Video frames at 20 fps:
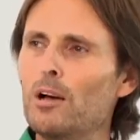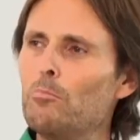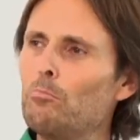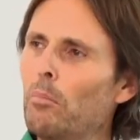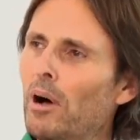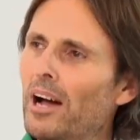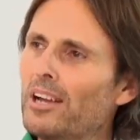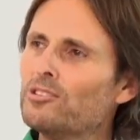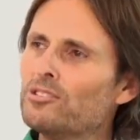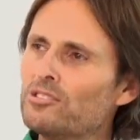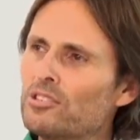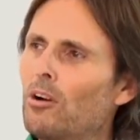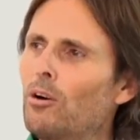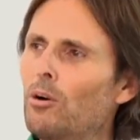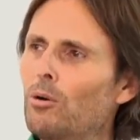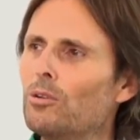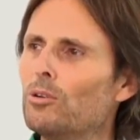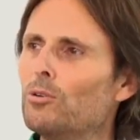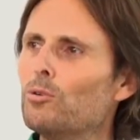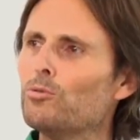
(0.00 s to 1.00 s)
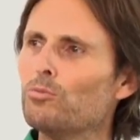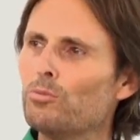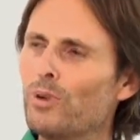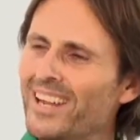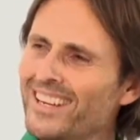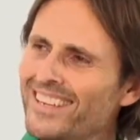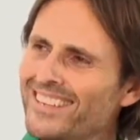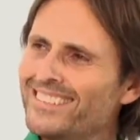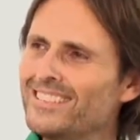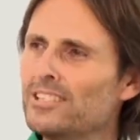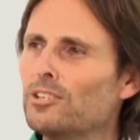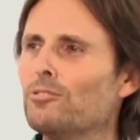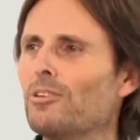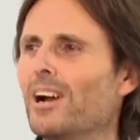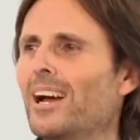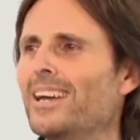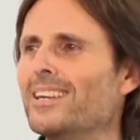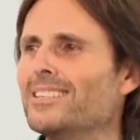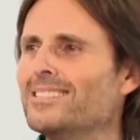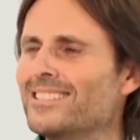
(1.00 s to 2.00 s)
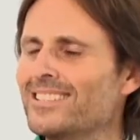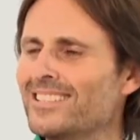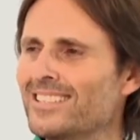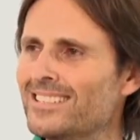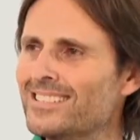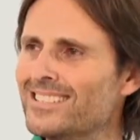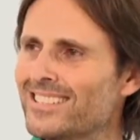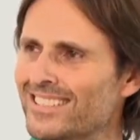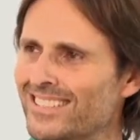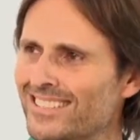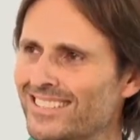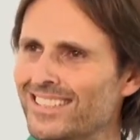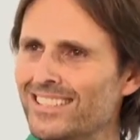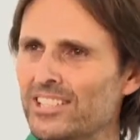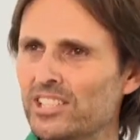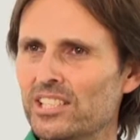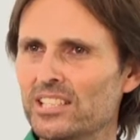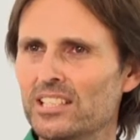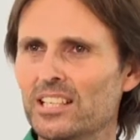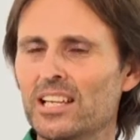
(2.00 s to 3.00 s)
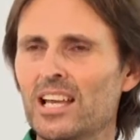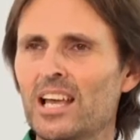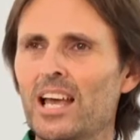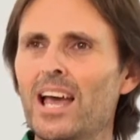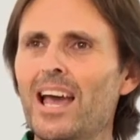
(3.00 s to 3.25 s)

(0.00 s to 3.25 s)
my soul already degrades in its condition,